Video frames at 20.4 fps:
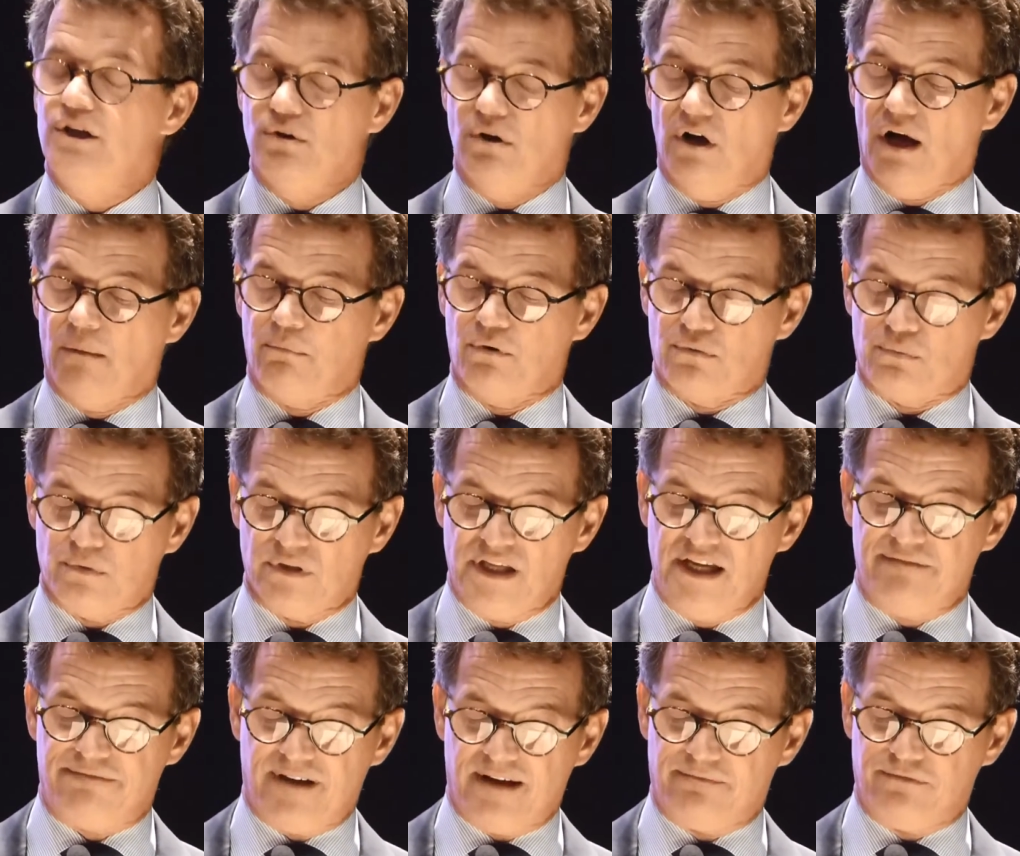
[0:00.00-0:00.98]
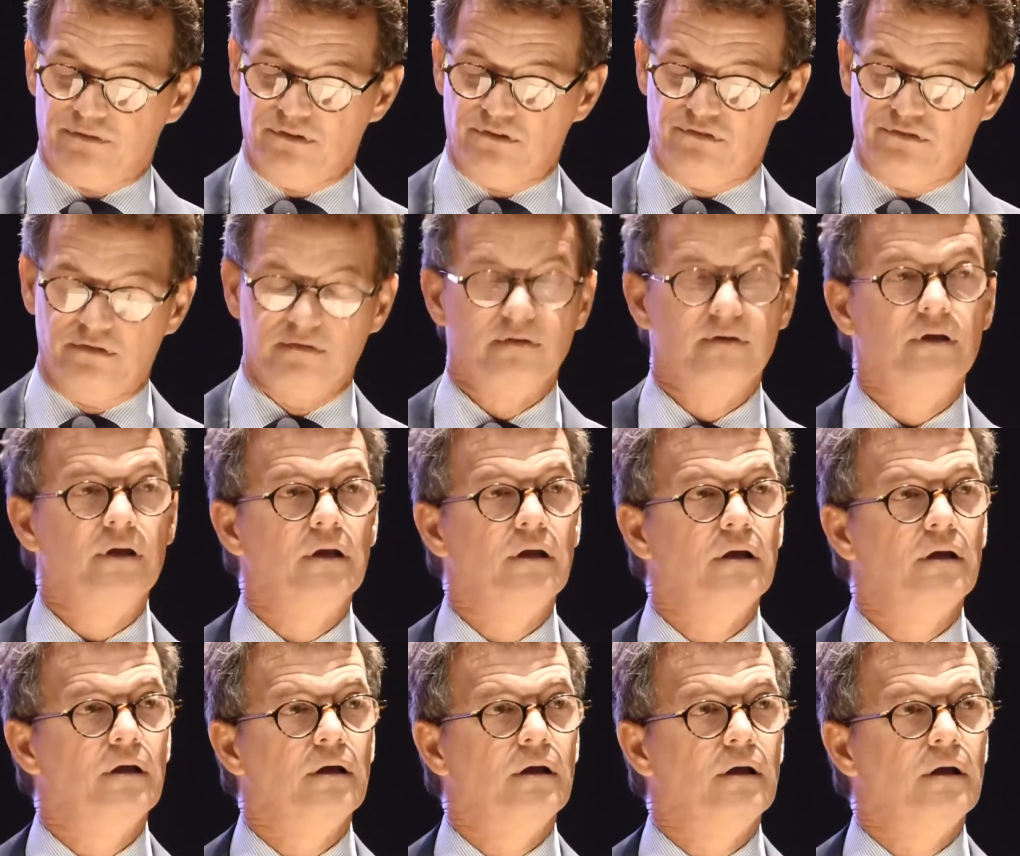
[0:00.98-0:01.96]
You help with relief efforts.
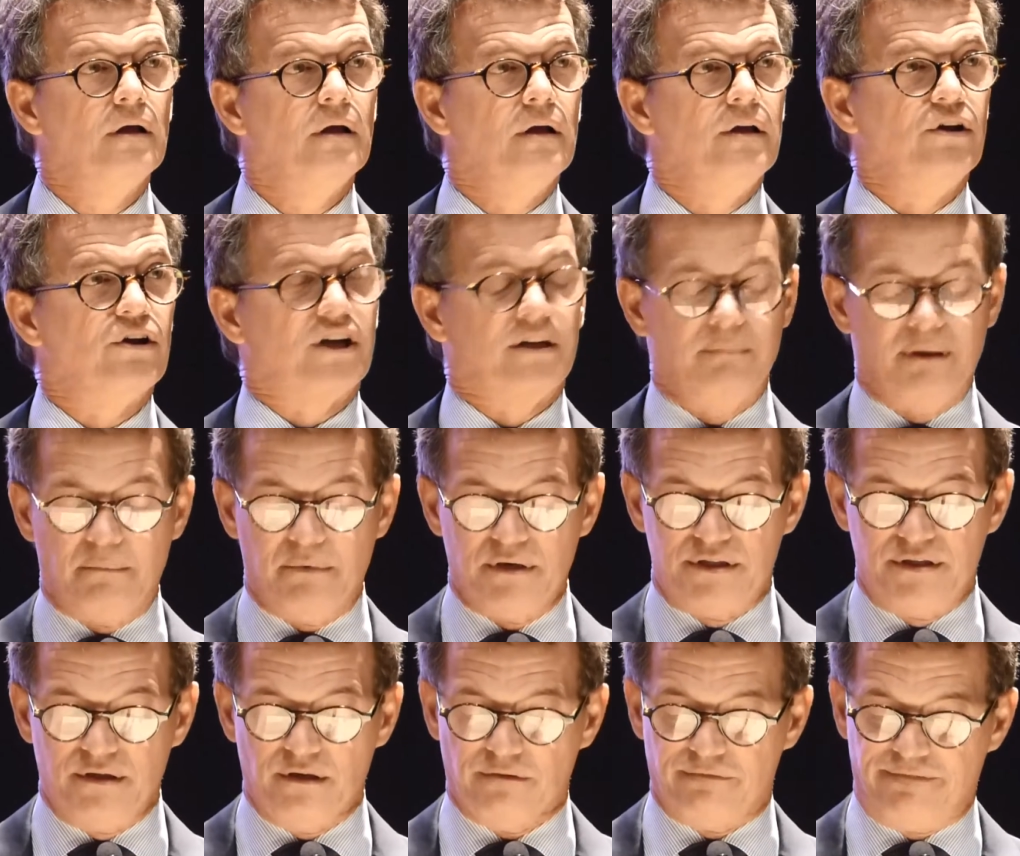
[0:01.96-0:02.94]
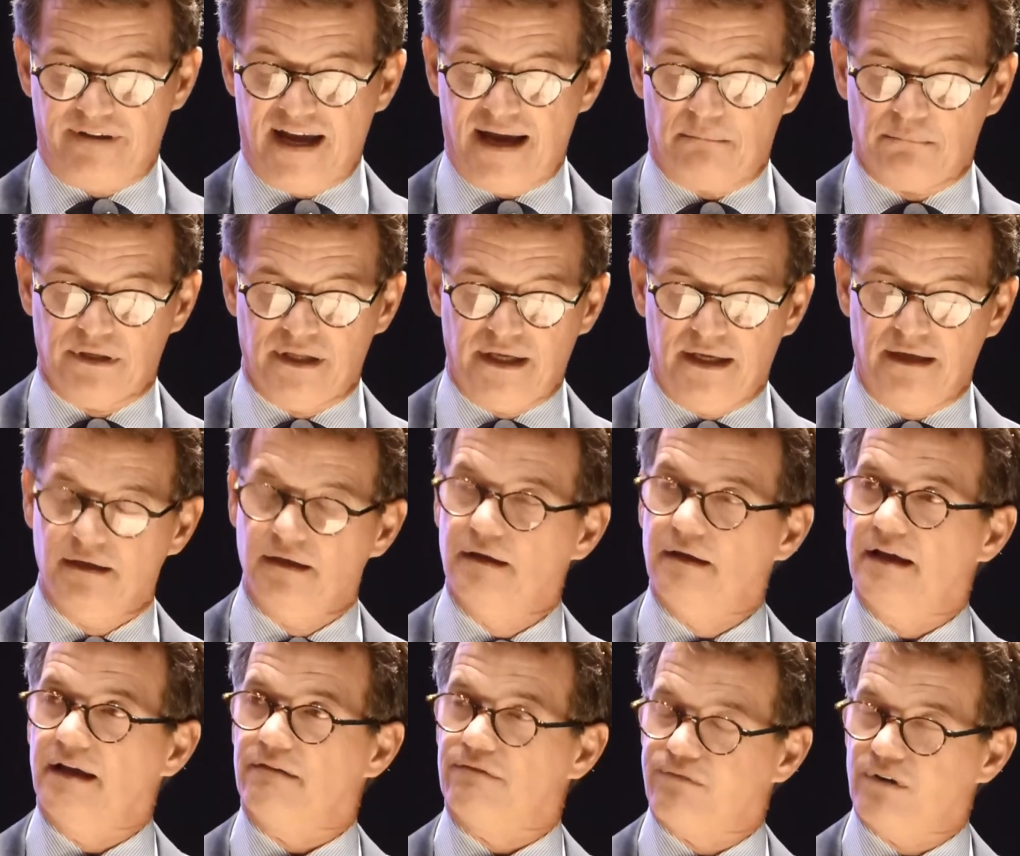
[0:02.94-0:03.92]
Your commitment to your
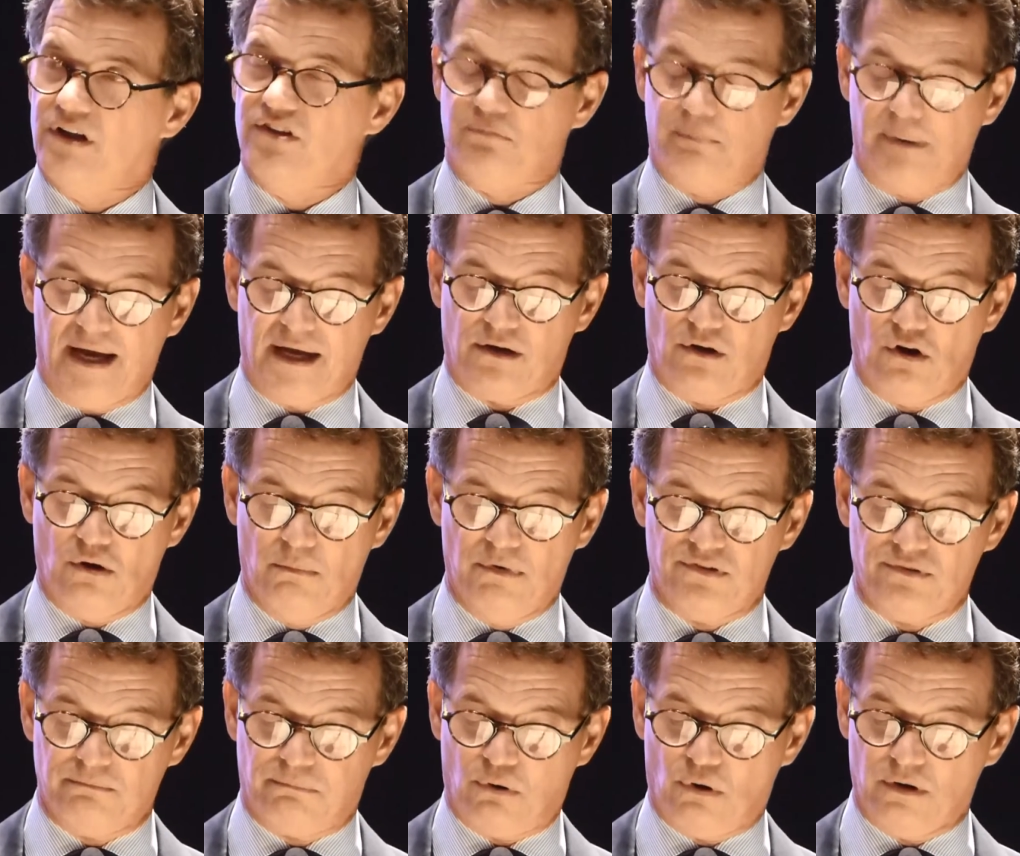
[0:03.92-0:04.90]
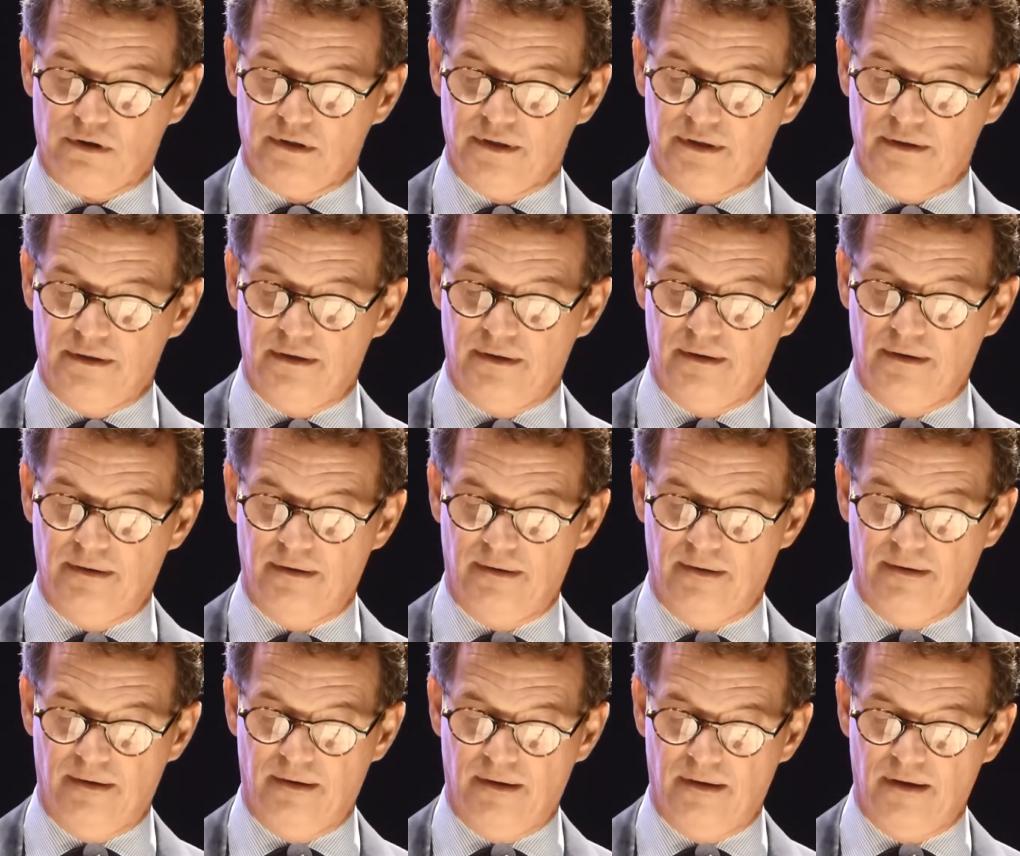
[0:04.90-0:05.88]
family and friends back home is important.
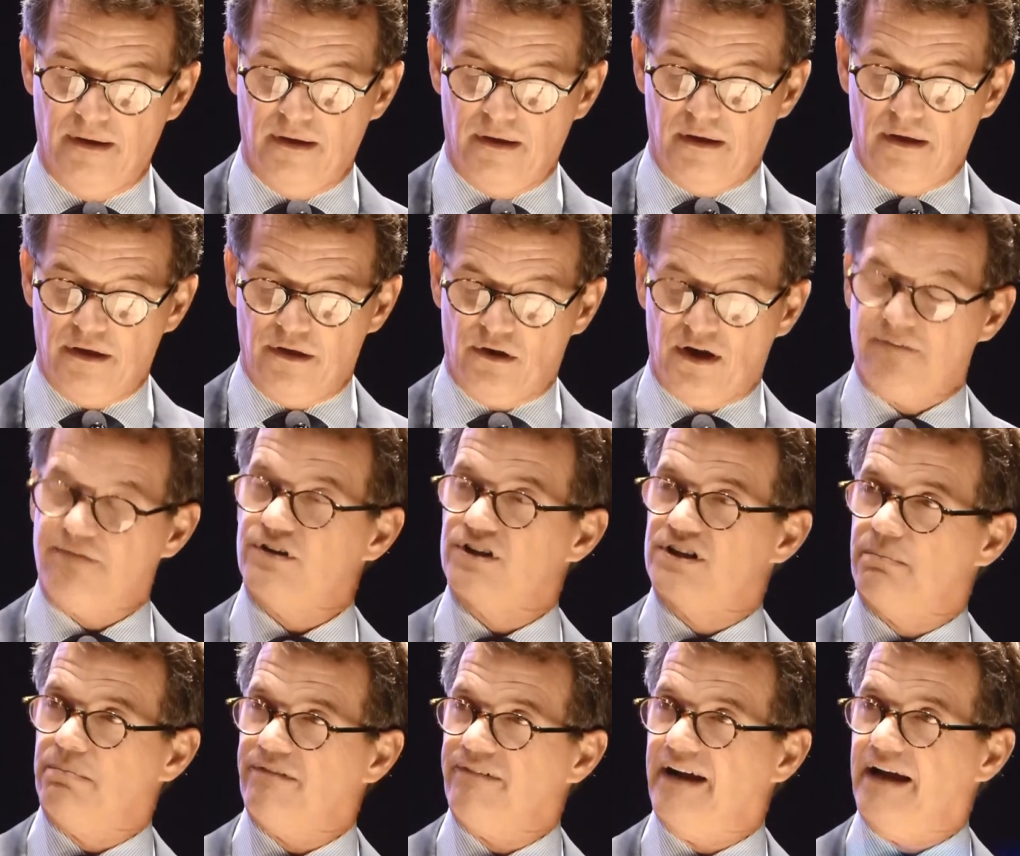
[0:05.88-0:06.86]
Your effort to